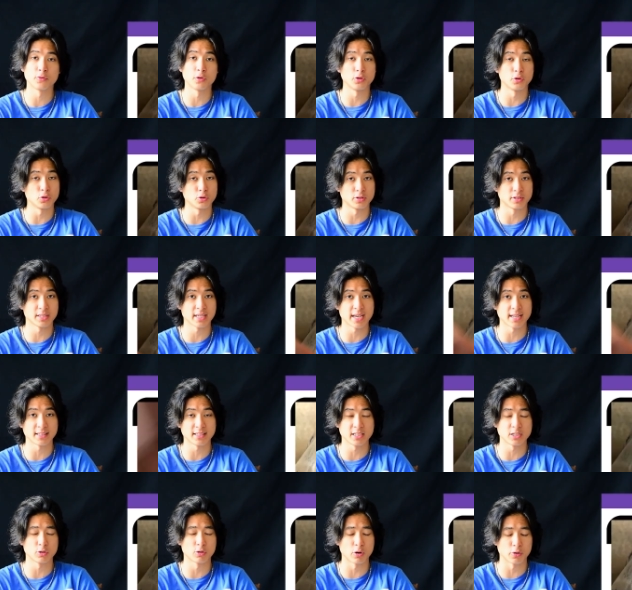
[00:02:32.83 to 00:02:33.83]
for you to scan
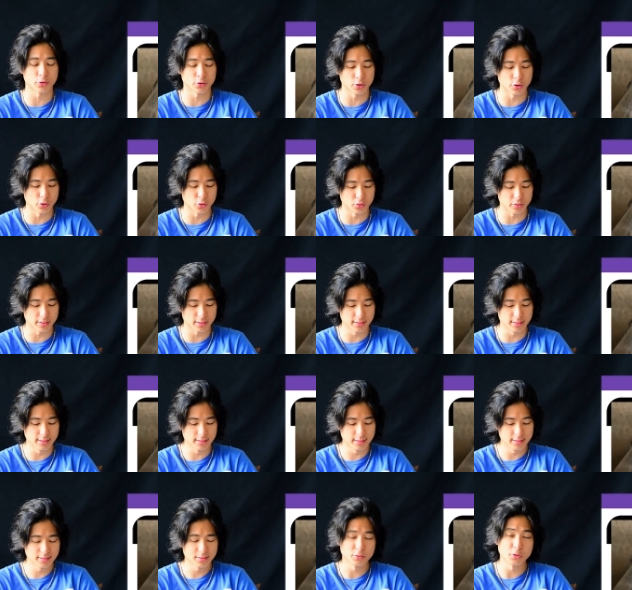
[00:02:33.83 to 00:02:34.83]
QR code.
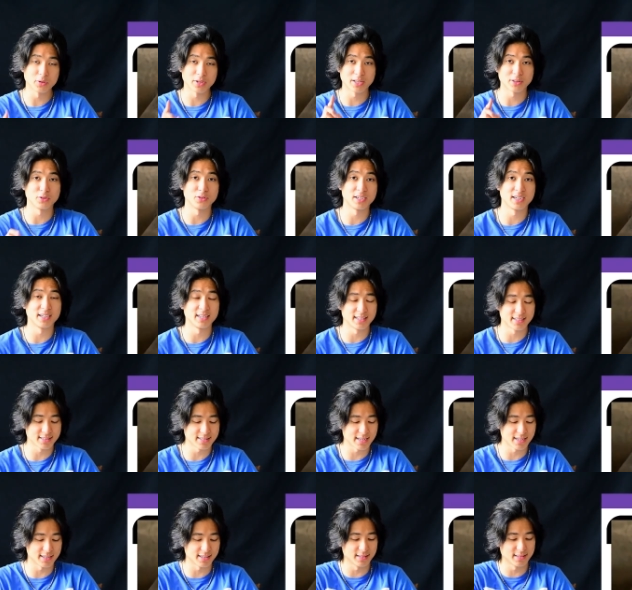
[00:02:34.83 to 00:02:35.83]
We'll get to that in a
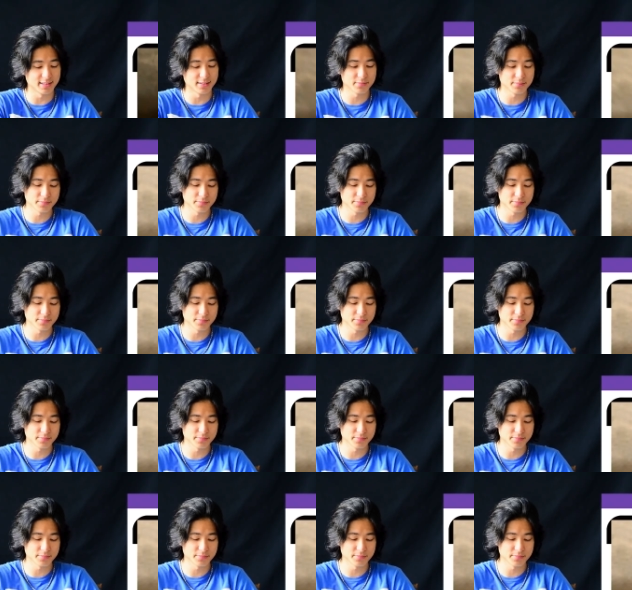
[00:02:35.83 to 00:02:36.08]
second.